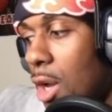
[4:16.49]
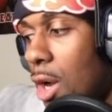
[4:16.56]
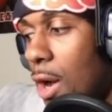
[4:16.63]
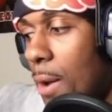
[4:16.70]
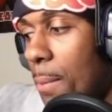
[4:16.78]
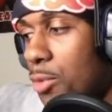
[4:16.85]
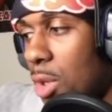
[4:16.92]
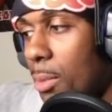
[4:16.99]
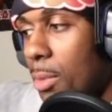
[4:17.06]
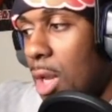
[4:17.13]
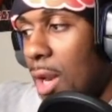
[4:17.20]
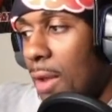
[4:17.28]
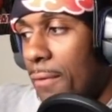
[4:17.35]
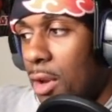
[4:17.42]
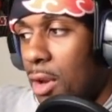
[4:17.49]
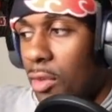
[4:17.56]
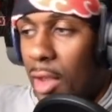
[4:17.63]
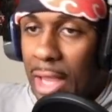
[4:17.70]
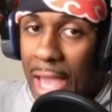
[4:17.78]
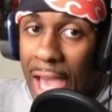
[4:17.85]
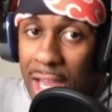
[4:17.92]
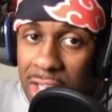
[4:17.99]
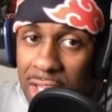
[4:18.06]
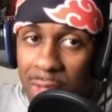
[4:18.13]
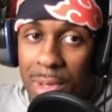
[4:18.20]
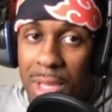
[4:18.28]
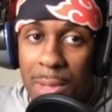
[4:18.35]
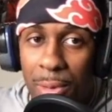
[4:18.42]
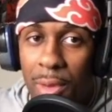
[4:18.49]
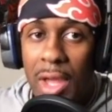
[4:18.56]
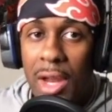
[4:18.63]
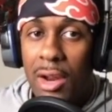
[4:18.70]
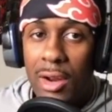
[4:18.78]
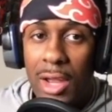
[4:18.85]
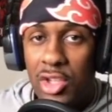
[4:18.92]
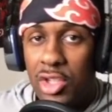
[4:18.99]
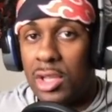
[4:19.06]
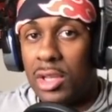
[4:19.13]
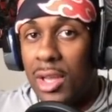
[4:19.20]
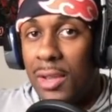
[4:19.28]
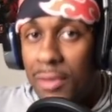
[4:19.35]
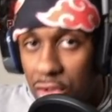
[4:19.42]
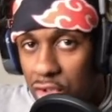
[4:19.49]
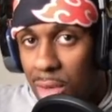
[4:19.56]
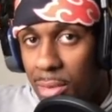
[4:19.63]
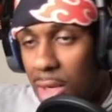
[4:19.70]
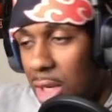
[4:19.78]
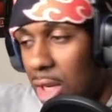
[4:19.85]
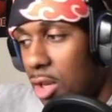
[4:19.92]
um, Germany and I figured like asking people that are actually live in Germany